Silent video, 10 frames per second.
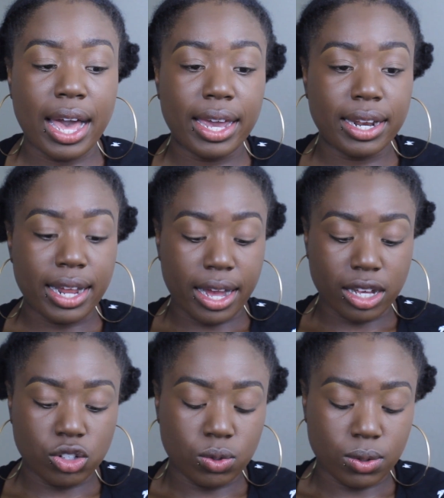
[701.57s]
I had
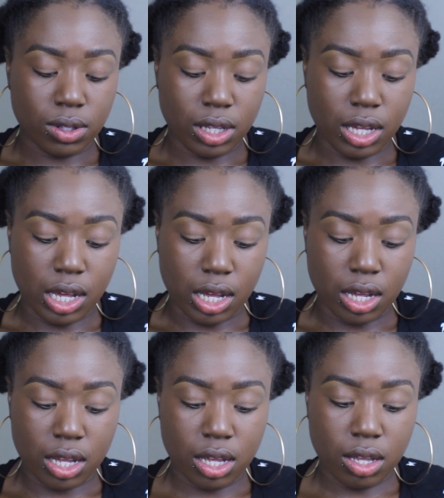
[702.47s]
actually